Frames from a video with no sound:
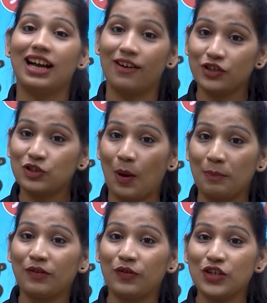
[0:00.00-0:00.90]
Our
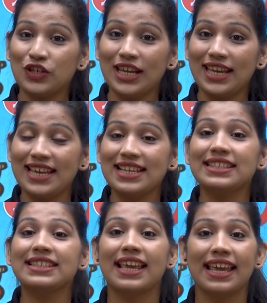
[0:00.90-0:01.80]
topic for today
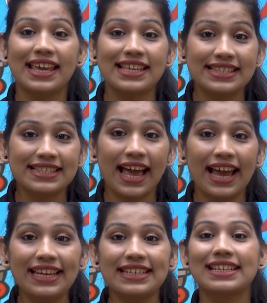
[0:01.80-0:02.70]
is
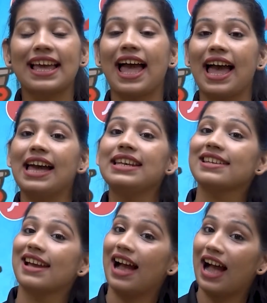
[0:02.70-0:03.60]
inside and
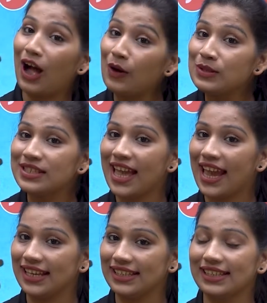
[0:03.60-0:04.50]

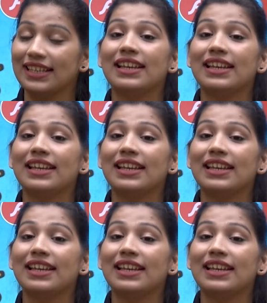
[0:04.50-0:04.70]
outside.